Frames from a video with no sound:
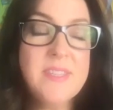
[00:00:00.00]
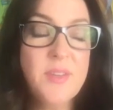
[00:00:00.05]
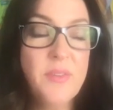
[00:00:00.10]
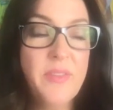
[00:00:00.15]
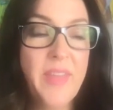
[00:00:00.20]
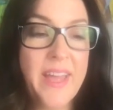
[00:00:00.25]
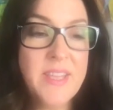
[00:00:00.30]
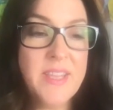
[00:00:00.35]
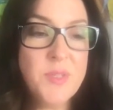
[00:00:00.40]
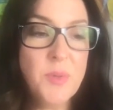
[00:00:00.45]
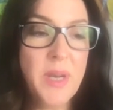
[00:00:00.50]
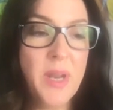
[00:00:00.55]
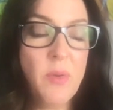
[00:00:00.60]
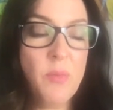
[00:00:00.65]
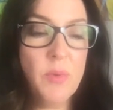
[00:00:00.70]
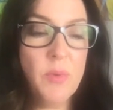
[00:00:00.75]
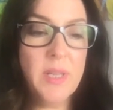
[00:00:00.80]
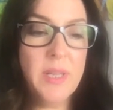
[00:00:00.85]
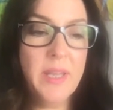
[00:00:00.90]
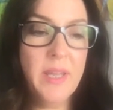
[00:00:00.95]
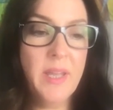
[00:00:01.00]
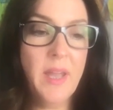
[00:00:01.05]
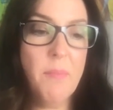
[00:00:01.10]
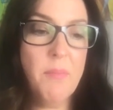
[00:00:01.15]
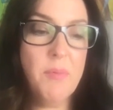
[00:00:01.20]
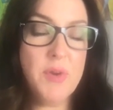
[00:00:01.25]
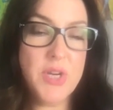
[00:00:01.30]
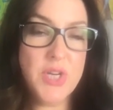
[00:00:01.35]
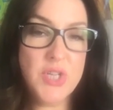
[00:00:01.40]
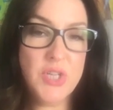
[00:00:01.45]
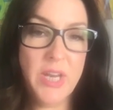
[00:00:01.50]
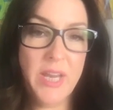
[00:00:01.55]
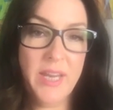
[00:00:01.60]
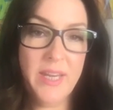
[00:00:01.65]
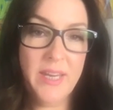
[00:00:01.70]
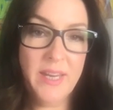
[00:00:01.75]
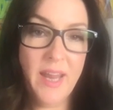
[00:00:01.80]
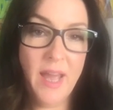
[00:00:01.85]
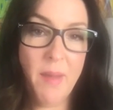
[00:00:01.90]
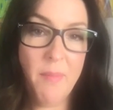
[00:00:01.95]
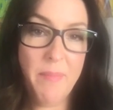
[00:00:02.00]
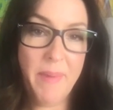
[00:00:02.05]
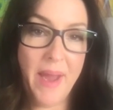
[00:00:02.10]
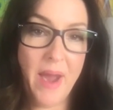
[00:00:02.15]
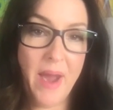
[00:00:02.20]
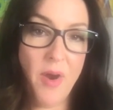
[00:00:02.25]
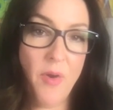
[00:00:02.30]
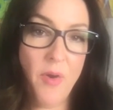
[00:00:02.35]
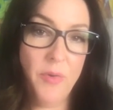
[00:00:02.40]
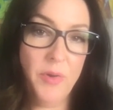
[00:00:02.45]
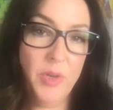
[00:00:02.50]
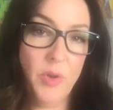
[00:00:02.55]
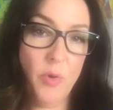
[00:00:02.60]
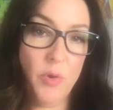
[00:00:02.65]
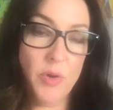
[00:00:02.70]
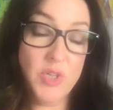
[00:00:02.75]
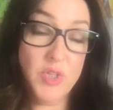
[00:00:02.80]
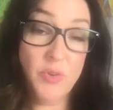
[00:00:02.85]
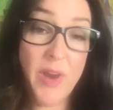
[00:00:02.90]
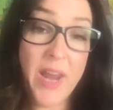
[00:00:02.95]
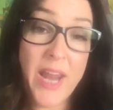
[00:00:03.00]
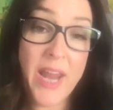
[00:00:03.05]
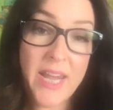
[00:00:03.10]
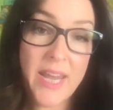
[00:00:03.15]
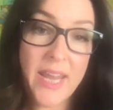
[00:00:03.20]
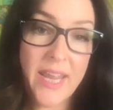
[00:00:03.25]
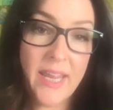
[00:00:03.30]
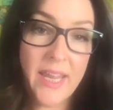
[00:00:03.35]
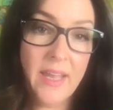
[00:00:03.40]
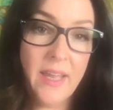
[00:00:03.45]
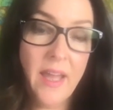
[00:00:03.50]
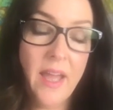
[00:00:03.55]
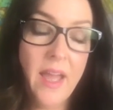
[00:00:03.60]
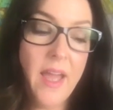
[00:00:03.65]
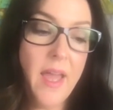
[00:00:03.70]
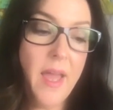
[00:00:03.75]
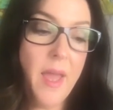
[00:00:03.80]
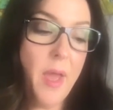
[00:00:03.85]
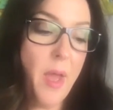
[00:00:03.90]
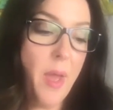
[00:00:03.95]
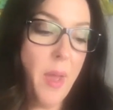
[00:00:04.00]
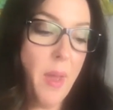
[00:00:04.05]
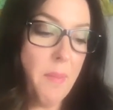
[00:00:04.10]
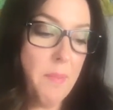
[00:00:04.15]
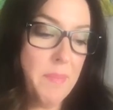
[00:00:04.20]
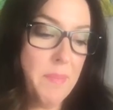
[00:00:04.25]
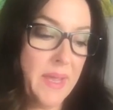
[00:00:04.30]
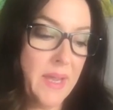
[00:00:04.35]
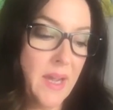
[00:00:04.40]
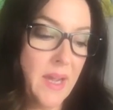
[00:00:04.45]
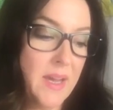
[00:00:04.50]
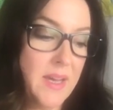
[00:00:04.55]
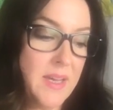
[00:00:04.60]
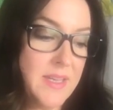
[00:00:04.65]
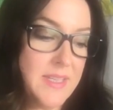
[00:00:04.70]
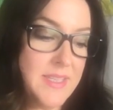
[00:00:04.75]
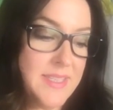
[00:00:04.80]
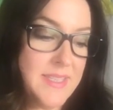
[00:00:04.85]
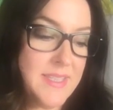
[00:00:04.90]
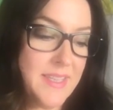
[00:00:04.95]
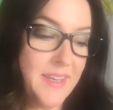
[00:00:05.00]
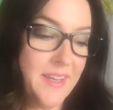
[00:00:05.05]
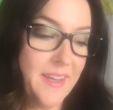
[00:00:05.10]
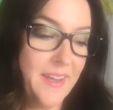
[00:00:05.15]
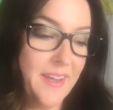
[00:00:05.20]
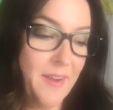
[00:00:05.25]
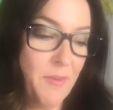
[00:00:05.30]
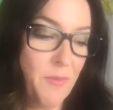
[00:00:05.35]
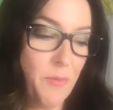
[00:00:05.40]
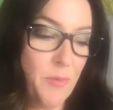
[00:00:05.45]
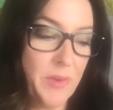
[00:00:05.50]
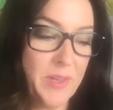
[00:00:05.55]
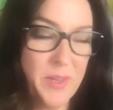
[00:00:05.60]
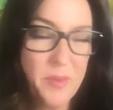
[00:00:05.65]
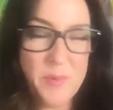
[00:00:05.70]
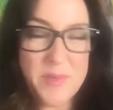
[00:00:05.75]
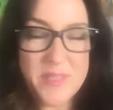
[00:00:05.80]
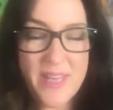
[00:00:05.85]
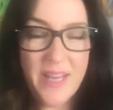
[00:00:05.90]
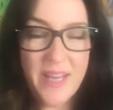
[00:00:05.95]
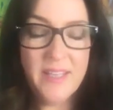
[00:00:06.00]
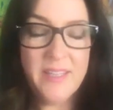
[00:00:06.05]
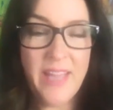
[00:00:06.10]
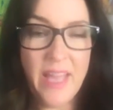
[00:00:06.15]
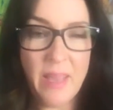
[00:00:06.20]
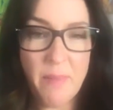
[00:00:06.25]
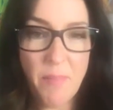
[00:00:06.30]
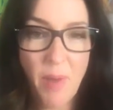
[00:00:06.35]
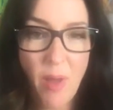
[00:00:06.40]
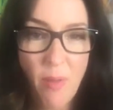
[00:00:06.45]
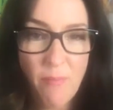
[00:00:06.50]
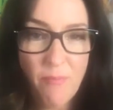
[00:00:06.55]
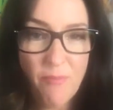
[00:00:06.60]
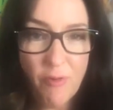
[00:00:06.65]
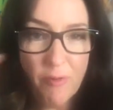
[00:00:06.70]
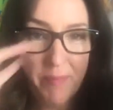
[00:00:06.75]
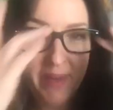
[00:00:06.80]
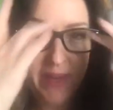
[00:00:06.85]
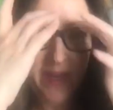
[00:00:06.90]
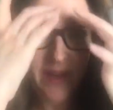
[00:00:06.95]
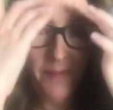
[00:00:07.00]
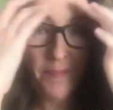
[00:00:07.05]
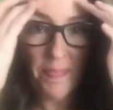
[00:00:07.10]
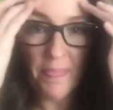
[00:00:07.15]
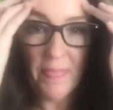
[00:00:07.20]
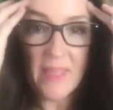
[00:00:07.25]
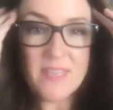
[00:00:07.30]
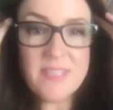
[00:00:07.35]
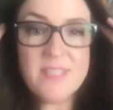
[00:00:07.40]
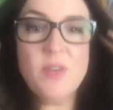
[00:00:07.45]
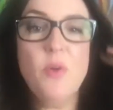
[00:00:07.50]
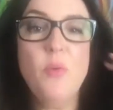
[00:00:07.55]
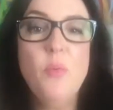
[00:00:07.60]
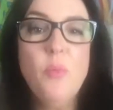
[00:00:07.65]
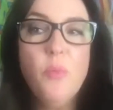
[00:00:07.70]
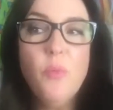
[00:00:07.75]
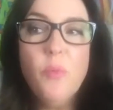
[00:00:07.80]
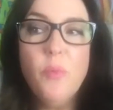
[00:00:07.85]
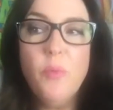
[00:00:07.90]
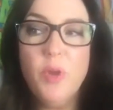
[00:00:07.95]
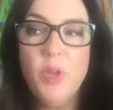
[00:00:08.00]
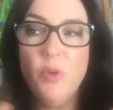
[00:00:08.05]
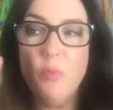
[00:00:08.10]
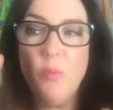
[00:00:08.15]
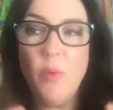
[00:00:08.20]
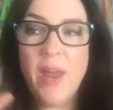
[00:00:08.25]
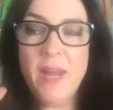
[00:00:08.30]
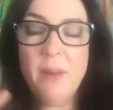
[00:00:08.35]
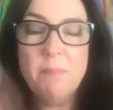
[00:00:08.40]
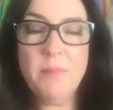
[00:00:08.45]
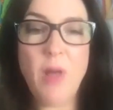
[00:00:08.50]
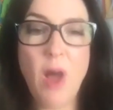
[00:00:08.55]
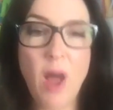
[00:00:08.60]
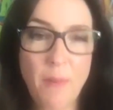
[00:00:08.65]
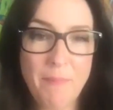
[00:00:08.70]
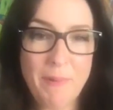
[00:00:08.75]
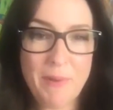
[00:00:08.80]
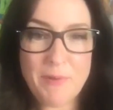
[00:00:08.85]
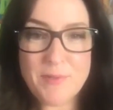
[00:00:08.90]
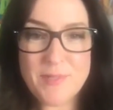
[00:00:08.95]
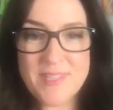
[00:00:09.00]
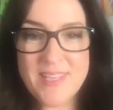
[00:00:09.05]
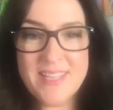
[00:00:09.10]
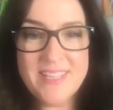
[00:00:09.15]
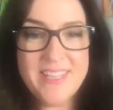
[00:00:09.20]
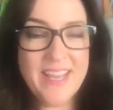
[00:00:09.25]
So that's what I really appreciated about your training, because it really was like a light bulb for me. so you write a blog post that